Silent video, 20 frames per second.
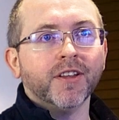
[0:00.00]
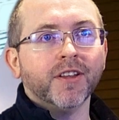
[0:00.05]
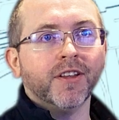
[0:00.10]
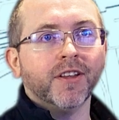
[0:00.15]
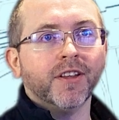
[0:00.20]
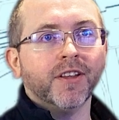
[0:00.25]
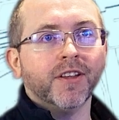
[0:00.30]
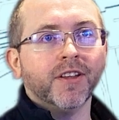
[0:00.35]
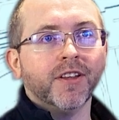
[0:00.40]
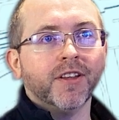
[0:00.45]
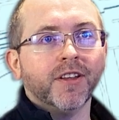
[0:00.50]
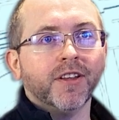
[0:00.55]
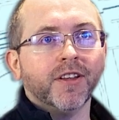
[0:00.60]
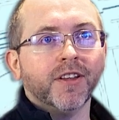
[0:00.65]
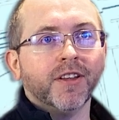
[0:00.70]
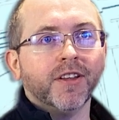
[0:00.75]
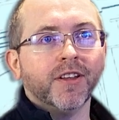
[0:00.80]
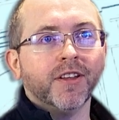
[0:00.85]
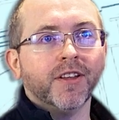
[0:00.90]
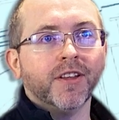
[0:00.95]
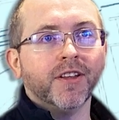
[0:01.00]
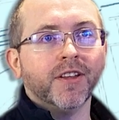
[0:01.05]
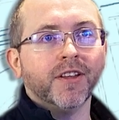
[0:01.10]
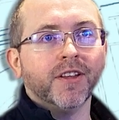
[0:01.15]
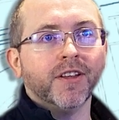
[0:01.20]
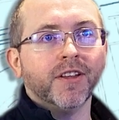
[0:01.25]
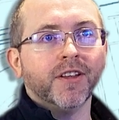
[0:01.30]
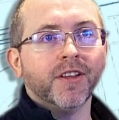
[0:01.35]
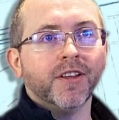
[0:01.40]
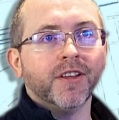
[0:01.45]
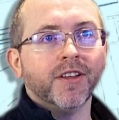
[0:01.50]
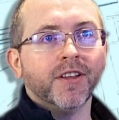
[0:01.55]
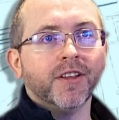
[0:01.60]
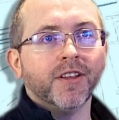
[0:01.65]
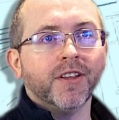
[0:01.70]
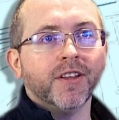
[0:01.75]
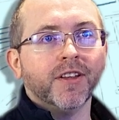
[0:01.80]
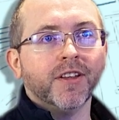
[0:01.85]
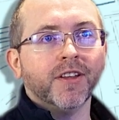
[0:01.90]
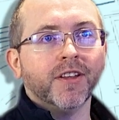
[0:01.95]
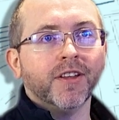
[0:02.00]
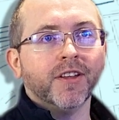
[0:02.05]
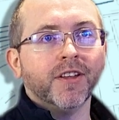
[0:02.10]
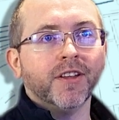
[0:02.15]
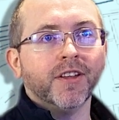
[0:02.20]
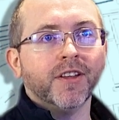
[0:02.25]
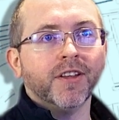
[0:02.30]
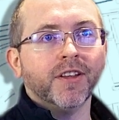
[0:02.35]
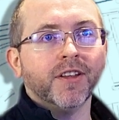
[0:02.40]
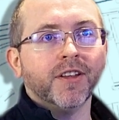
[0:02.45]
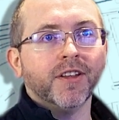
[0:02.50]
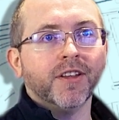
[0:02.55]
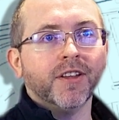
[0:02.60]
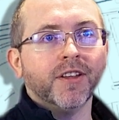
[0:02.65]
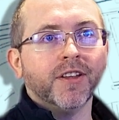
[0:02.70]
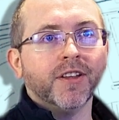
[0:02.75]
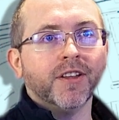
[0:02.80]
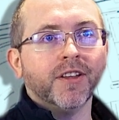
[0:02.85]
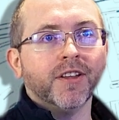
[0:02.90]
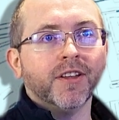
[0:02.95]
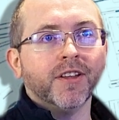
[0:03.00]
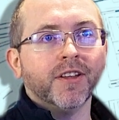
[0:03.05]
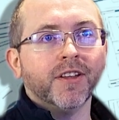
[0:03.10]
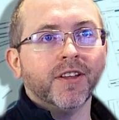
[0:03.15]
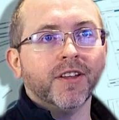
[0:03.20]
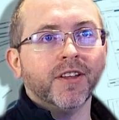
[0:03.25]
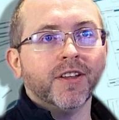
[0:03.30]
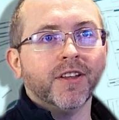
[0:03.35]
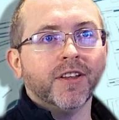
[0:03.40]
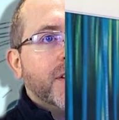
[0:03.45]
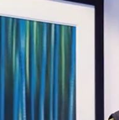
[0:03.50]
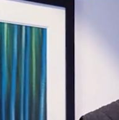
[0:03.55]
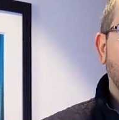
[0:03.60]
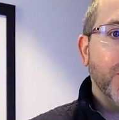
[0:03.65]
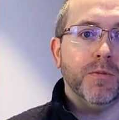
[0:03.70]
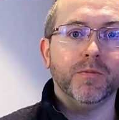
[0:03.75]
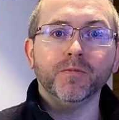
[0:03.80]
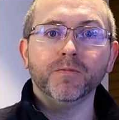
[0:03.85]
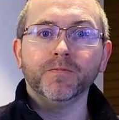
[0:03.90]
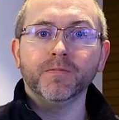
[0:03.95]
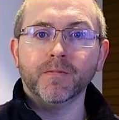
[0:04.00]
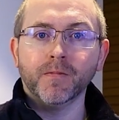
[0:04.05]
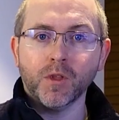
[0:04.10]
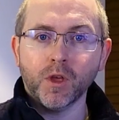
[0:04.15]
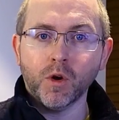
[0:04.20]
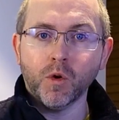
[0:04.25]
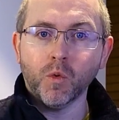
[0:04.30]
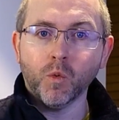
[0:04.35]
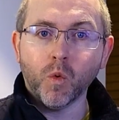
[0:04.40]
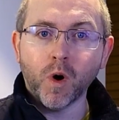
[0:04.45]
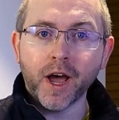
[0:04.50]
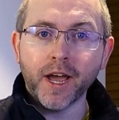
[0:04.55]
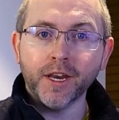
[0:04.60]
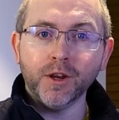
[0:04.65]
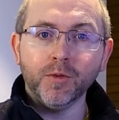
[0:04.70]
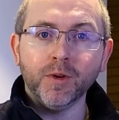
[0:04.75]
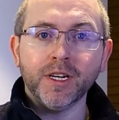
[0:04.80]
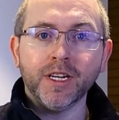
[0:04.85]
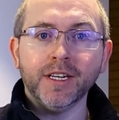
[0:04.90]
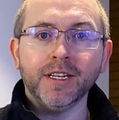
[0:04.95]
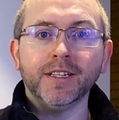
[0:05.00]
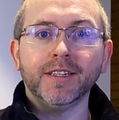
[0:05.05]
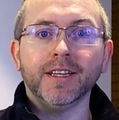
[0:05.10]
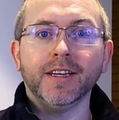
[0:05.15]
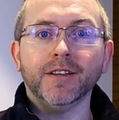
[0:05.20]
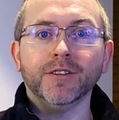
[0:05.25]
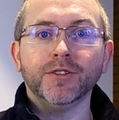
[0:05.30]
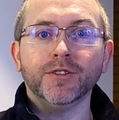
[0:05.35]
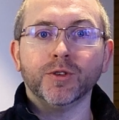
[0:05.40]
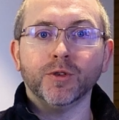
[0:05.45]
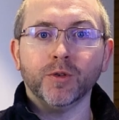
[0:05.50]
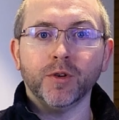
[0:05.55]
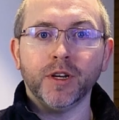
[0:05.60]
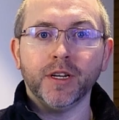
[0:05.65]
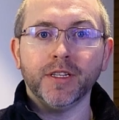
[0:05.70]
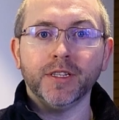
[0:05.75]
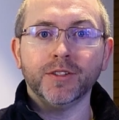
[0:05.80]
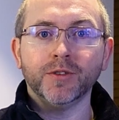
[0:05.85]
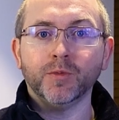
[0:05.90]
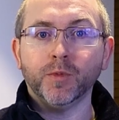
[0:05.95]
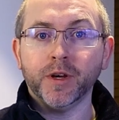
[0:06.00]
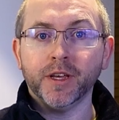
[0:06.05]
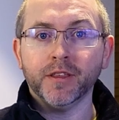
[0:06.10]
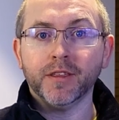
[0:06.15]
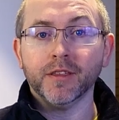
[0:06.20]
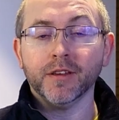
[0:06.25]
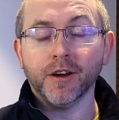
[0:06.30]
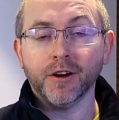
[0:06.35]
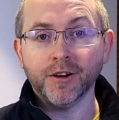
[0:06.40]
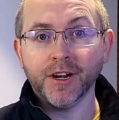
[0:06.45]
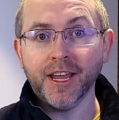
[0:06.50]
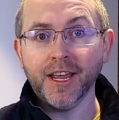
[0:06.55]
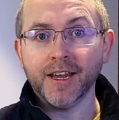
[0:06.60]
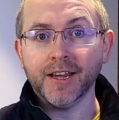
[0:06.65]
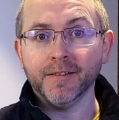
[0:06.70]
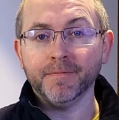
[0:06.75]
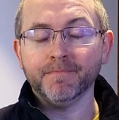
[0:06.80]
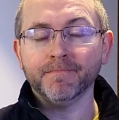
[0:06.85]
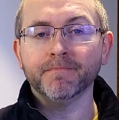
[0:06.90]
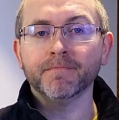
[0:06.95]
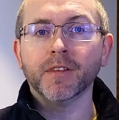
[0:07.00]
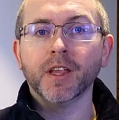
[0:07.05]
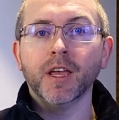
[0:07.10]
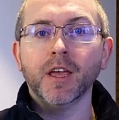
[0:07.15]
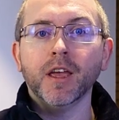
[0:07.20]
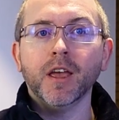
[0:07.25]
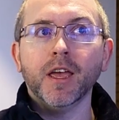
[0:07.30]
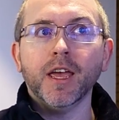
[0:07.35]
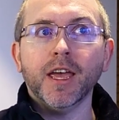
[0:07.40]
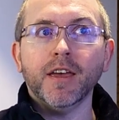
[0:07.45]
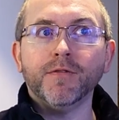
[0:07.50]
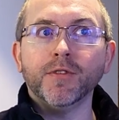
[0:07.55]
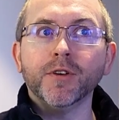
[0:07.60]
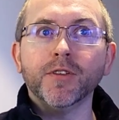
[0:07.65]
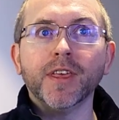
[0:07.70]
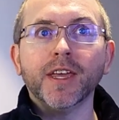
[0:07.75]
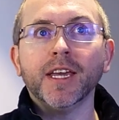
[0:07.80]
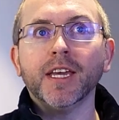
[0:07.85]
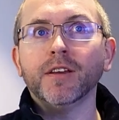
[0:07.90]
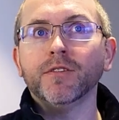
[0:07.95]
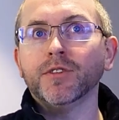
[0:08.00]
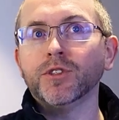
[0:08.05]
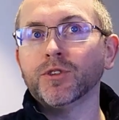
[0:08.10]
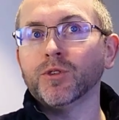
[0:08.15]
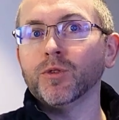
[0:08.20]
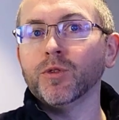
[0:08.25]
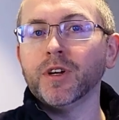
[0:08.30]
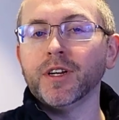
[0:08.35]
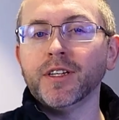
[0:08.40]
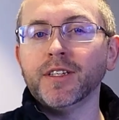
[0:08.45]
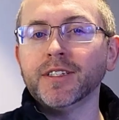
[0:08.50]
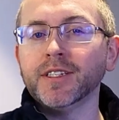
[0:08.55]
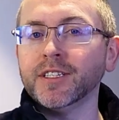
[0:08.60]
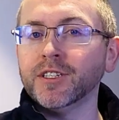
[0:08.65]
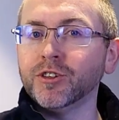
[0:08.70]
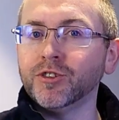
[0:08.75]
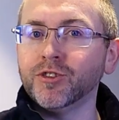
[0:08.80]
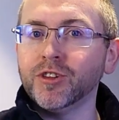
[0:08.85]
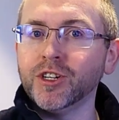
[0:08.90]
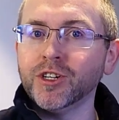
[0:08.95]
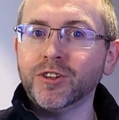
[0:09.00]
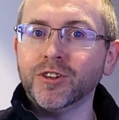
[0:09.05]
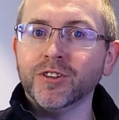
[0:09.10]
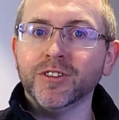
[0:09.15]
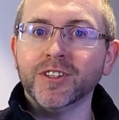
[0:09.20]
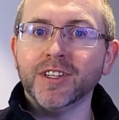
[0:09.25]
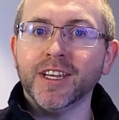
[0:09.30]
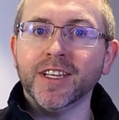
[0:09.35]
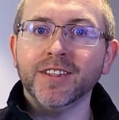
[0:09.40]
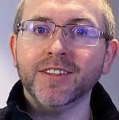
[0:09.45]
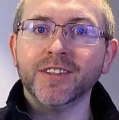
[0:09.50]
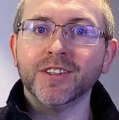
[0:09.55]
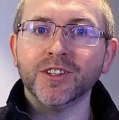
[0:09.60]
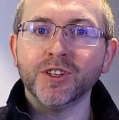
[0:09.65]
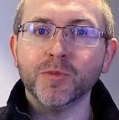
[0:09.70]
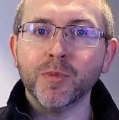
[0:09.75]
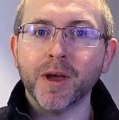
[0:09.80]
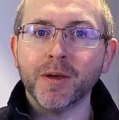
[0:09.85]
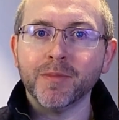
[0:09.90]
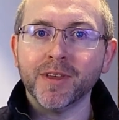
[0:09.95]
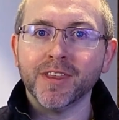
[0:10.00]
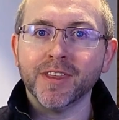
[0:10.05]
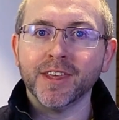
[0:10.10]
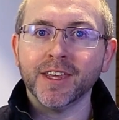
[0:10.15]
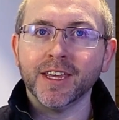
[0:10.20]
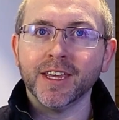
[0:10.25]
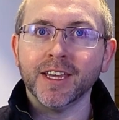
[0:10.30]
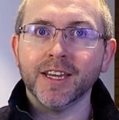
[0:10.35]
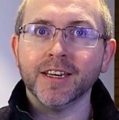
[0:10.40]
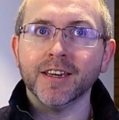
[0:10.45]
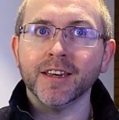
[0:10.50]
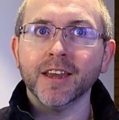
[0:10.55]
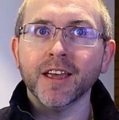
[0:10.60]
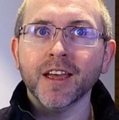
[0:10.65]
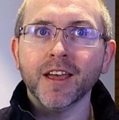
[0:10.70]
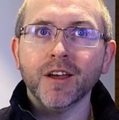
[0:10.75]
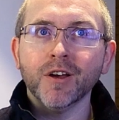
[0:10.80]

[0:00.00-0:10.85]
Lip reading: and I am the Senior Visual Communications Specialist at OneBridge. So, why do we need to tell stories with our data? If you're thinking of stories in the traditional sense, you might be thinking